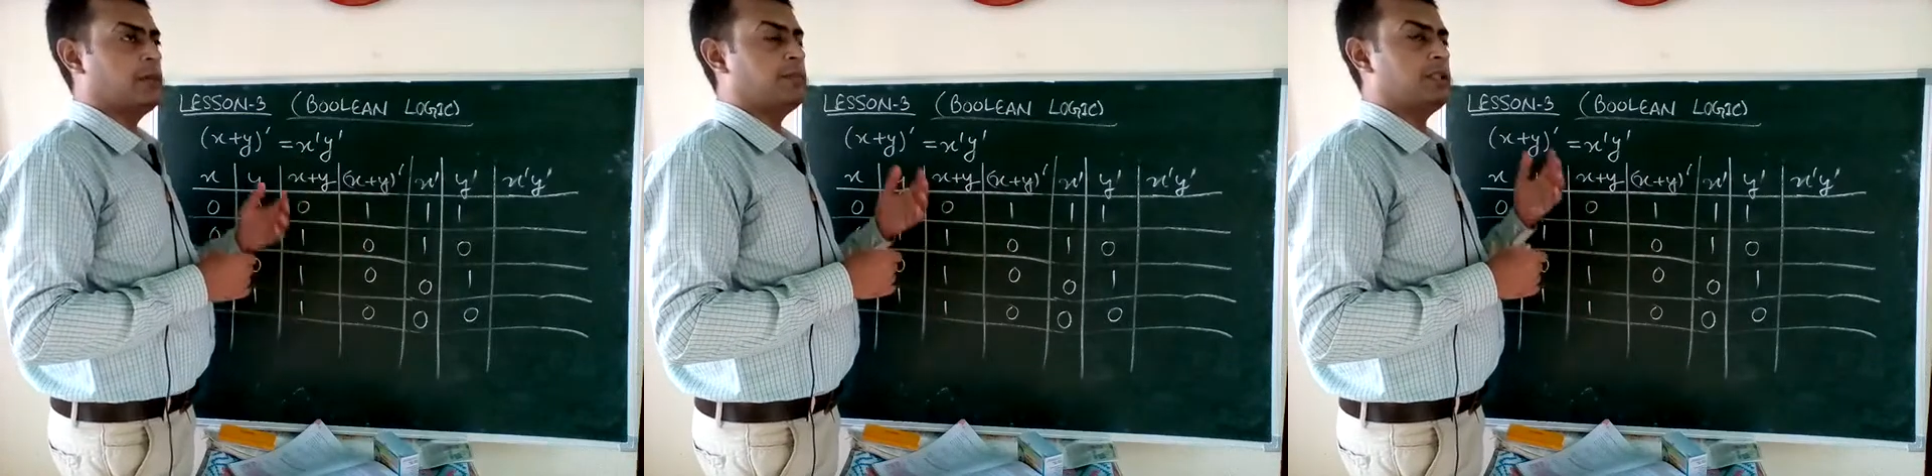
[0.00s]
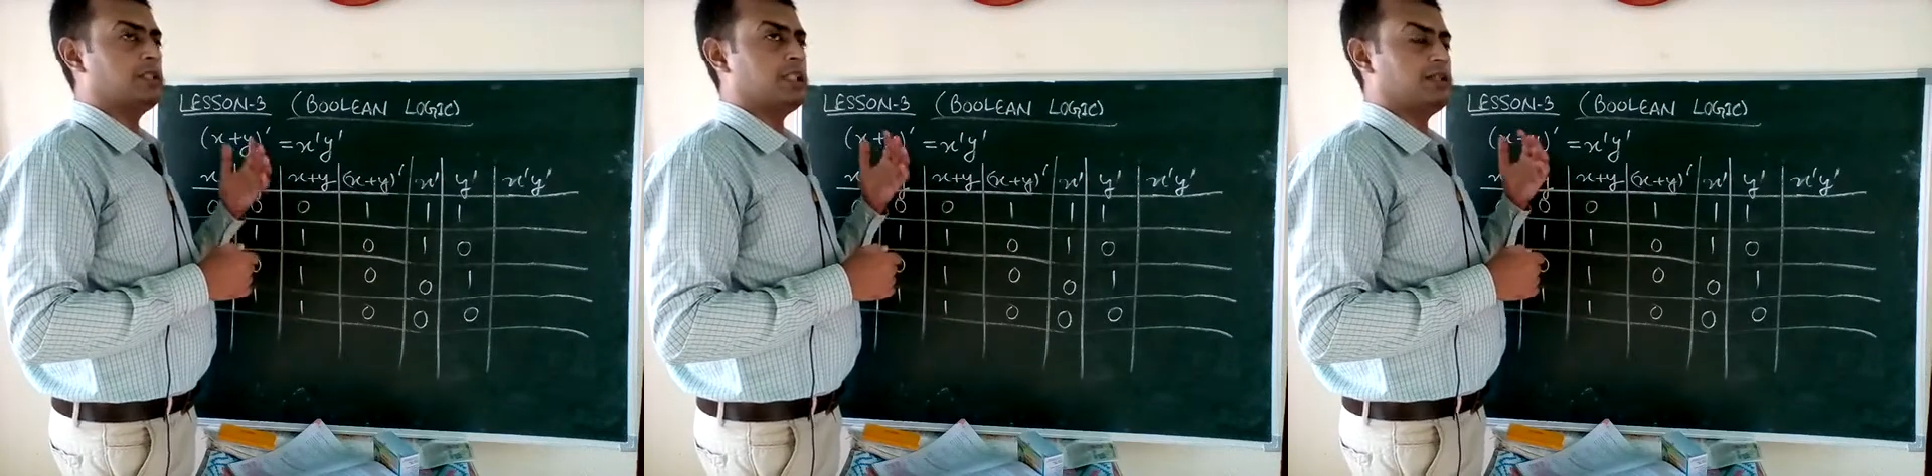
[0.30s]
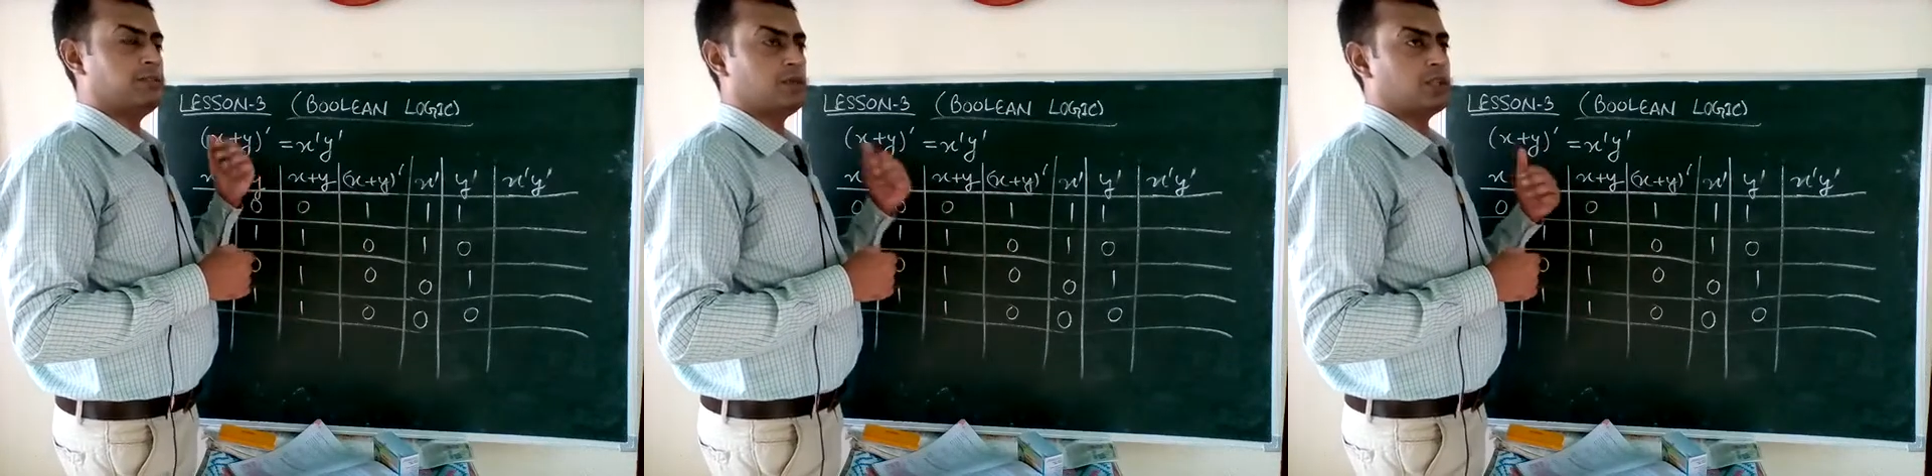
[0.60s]
means if
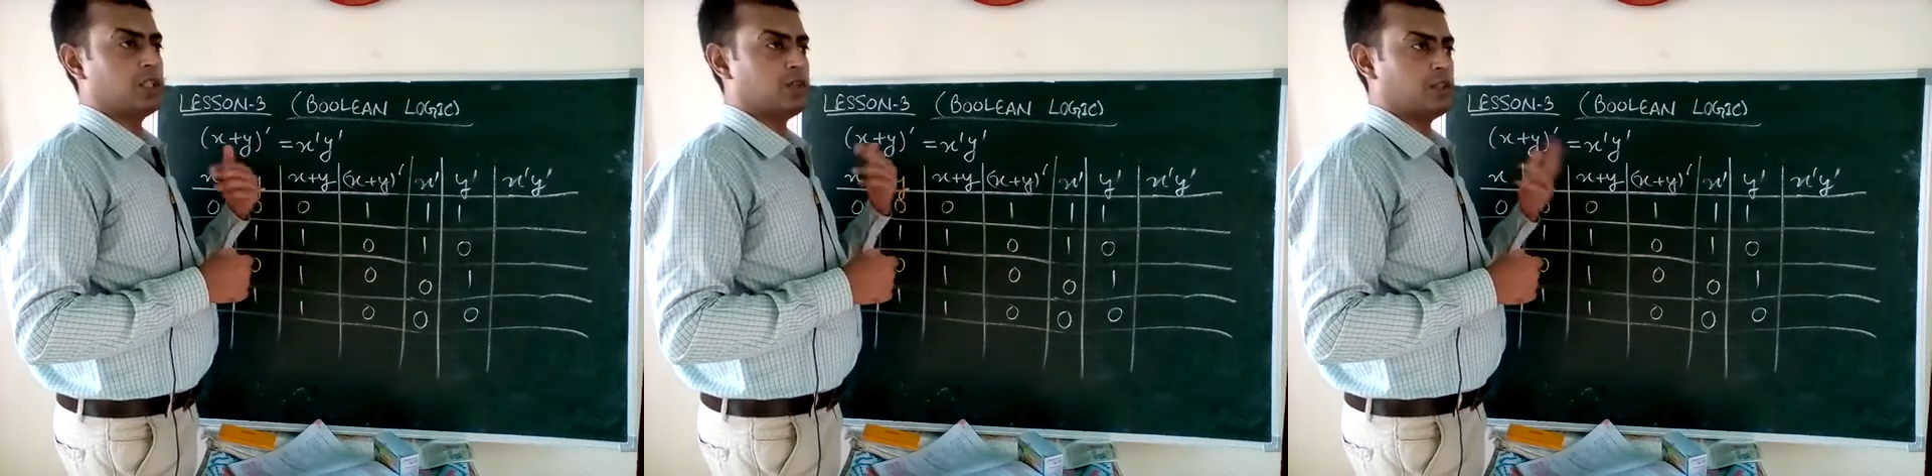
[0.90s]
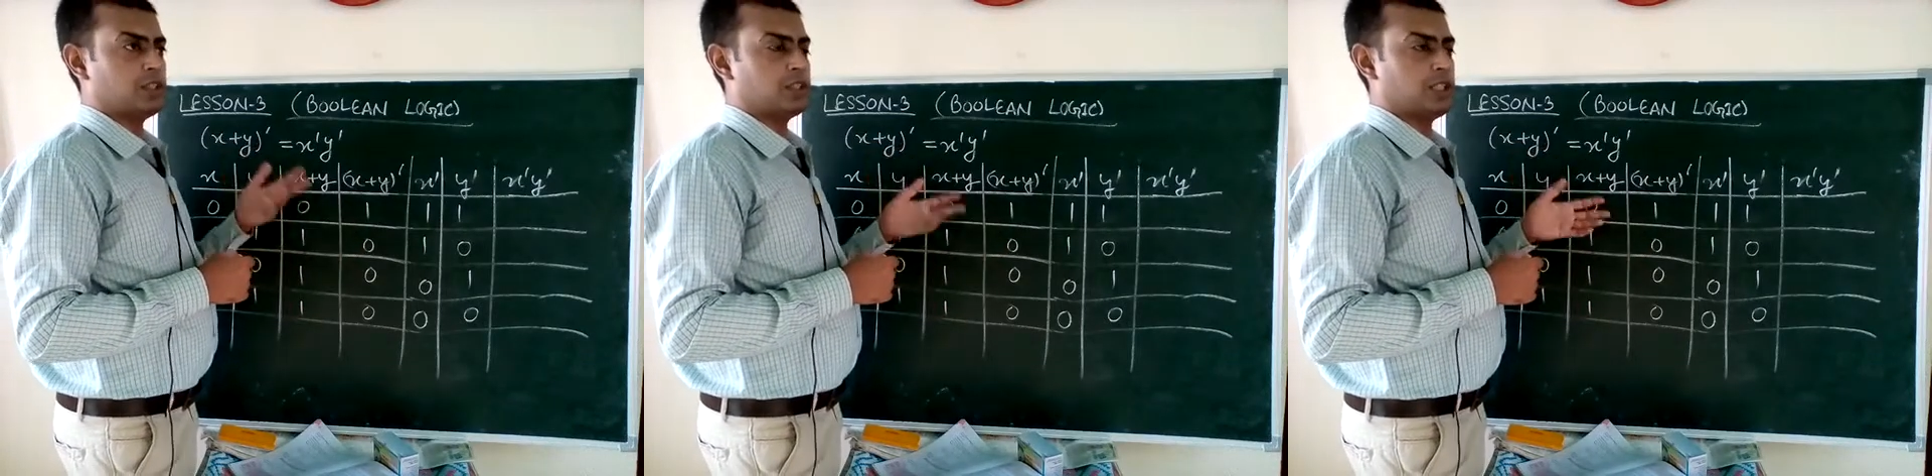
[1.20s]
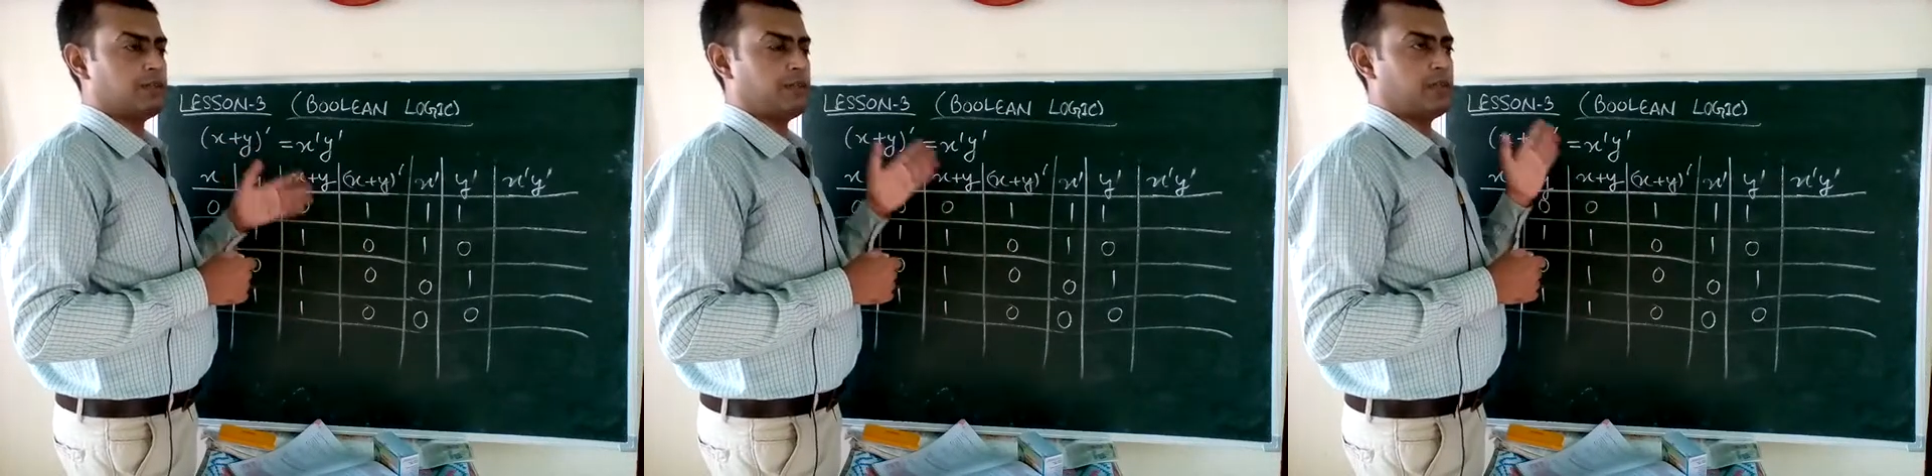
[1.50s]
both are 1s
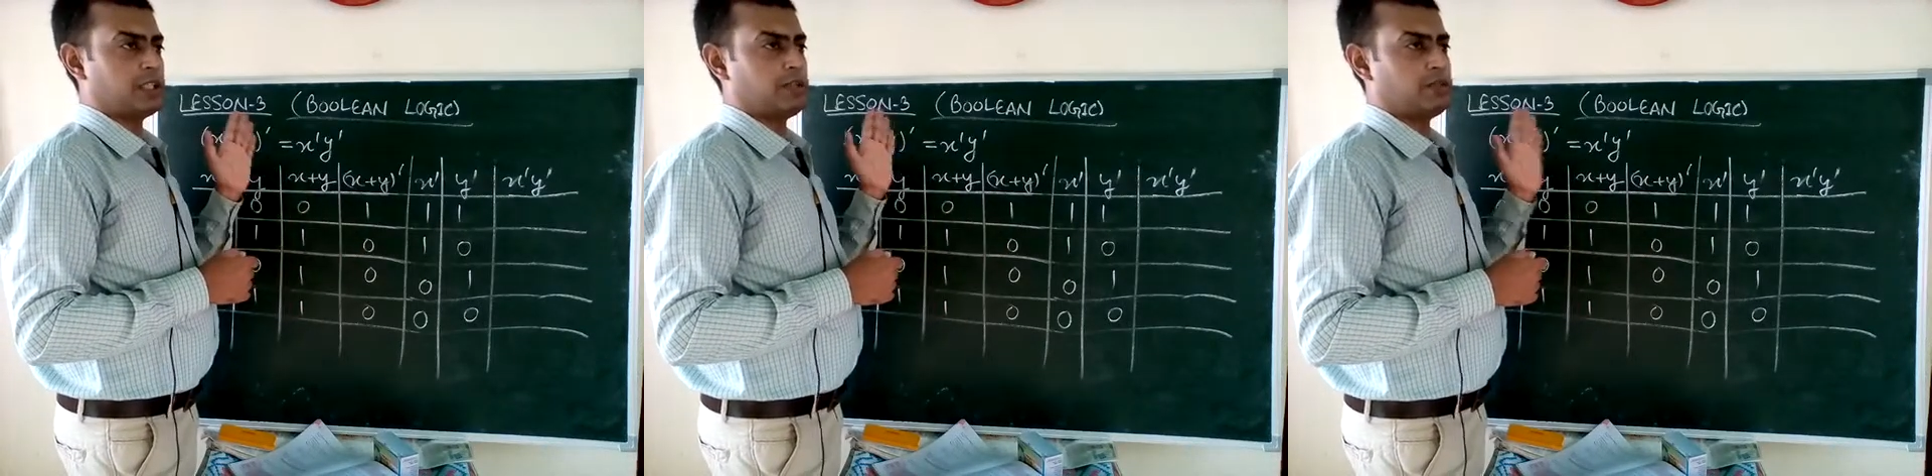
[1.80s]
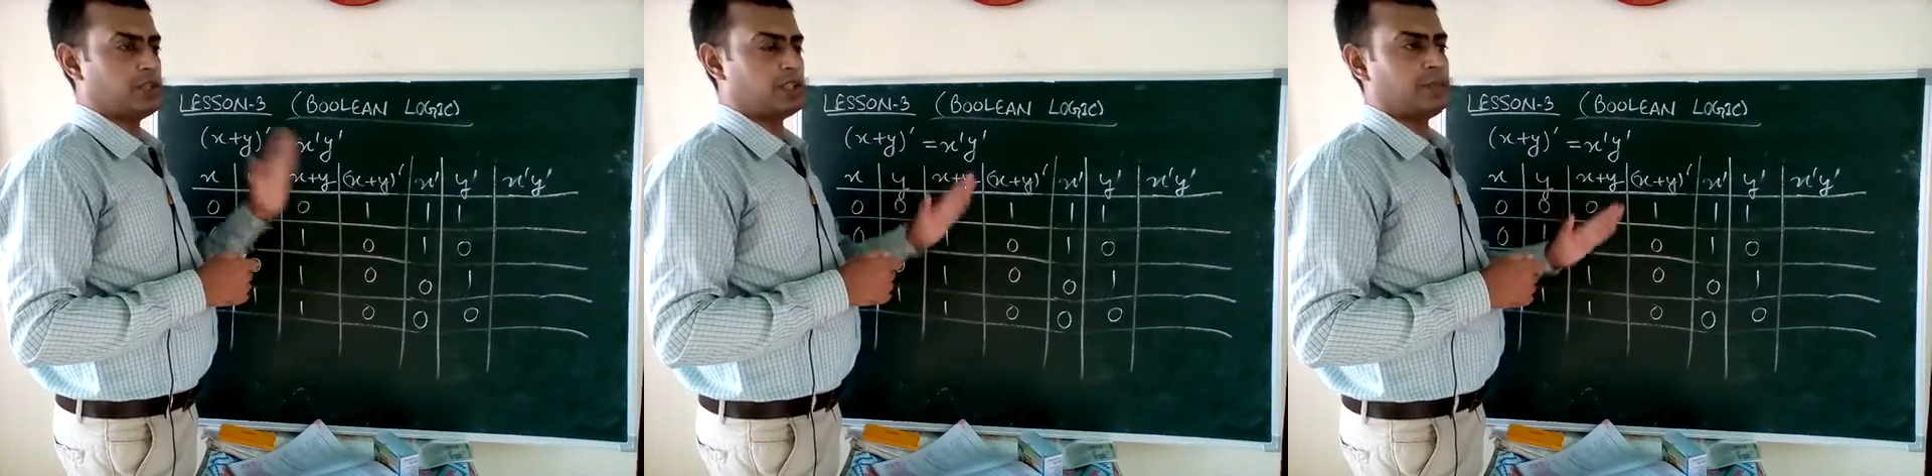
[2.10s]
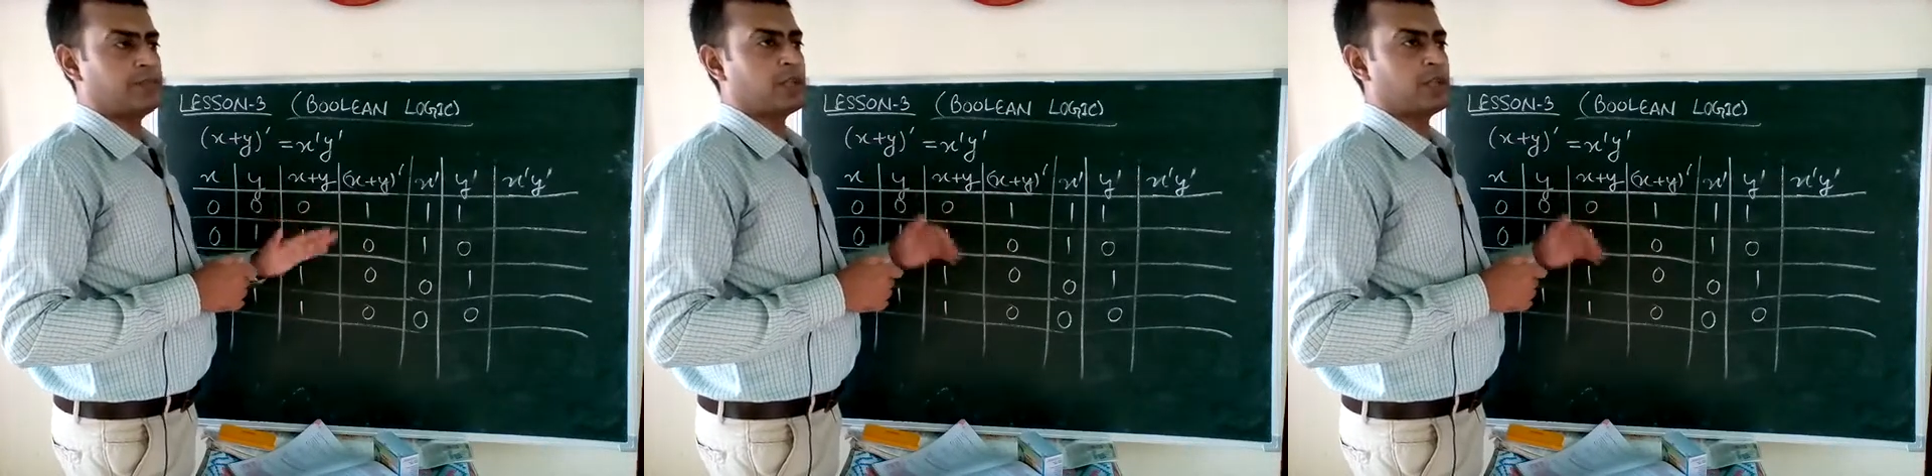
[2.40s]
then we will give 1,